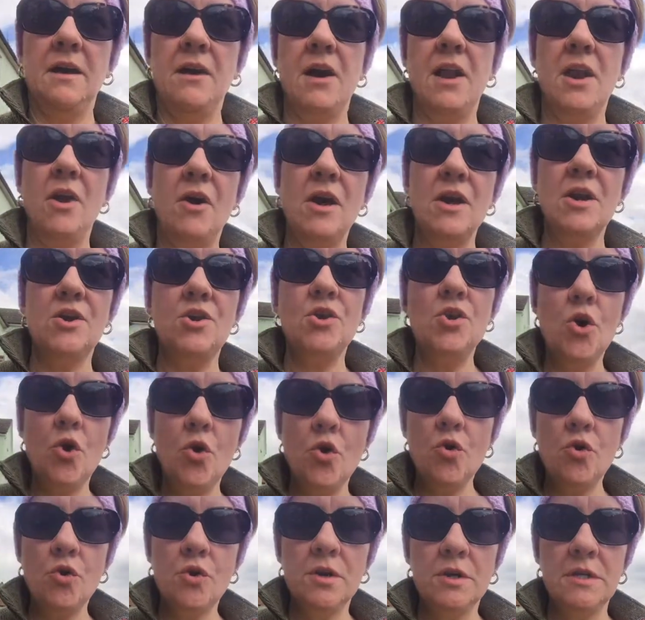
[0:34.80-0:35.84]
I like
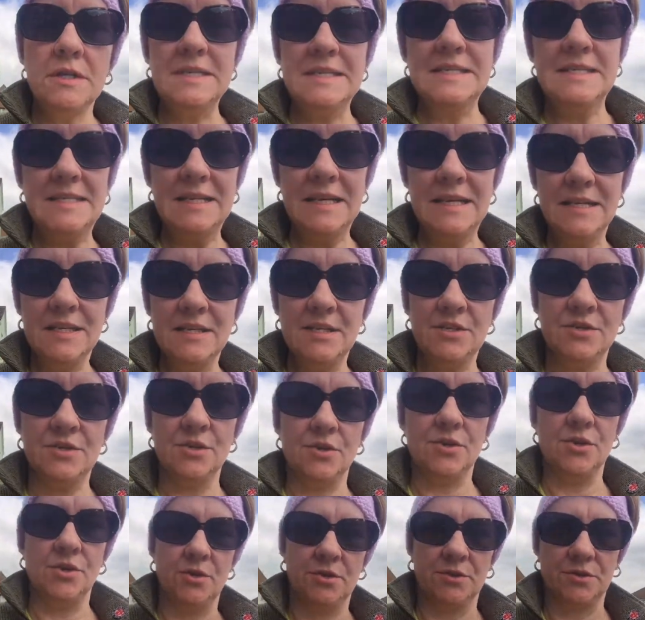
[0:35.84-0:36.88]
long
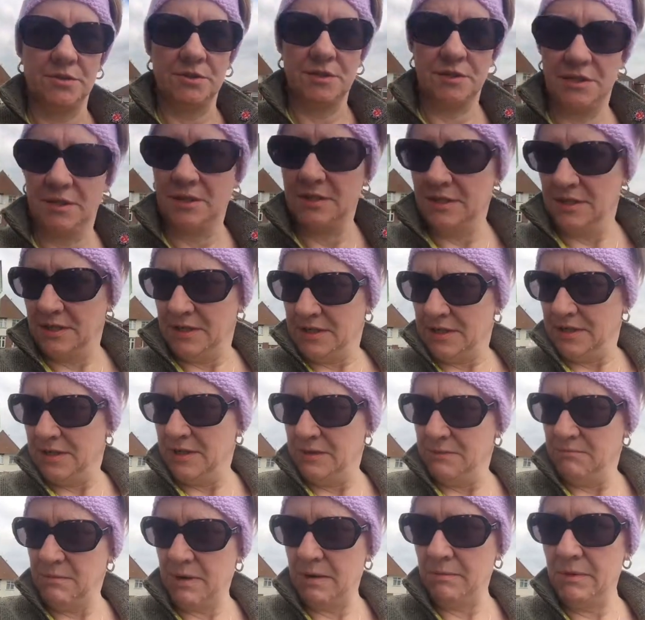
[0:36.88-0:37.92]
t-shirts.
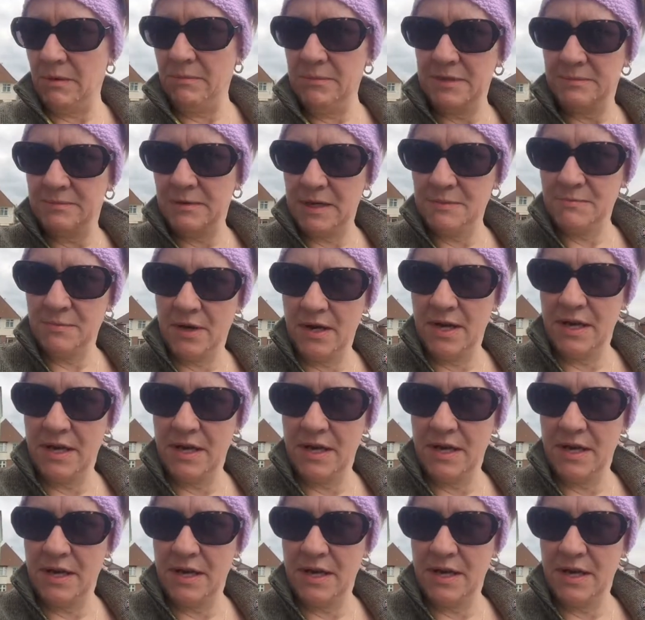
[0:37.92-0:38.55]
My mum's made my